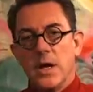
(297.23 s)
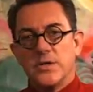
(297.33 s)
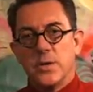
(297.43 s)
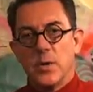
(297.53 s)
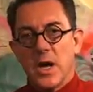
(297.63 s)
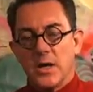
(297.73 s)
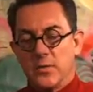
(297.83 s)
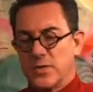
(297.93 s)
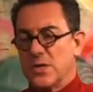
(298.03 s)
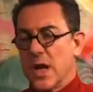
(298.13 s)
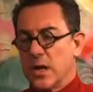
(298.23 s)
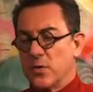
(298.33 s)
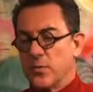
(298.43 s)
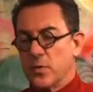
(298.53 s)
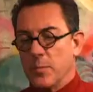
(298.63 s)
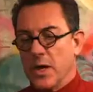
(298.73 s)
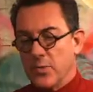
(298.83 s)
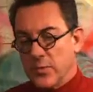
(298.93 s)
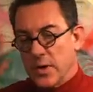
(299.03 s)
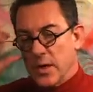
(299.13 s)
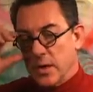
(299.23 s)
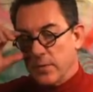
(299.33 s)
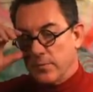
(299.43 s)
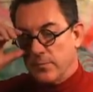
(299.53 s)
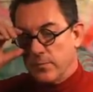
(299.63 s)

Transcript: Some kind of sonnet for a mayfly.